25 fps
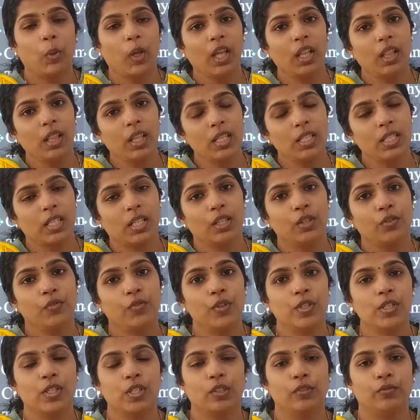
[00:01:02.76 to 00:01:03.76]
the
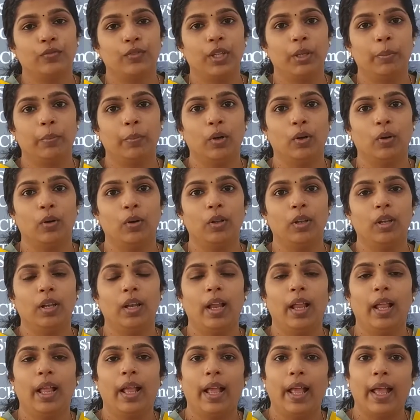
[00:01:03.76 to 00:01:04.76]
surface of the ball
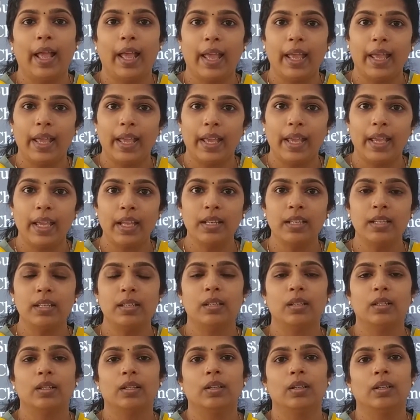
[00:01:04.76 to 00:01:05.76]
and
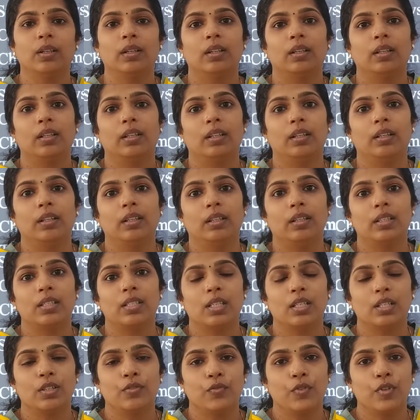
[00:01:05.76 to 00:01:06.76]
the
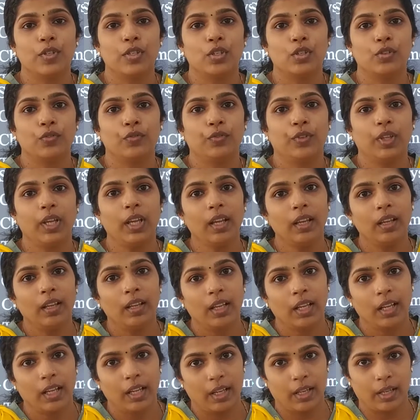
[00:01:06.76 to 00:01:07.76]
surface of the
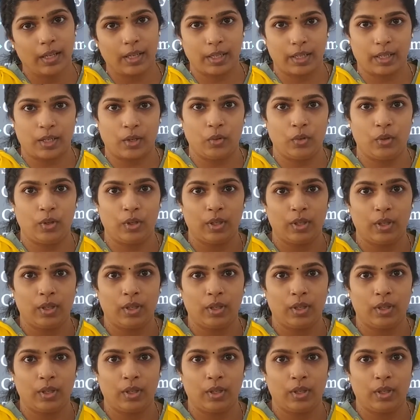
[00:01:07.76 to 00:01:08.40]
ground.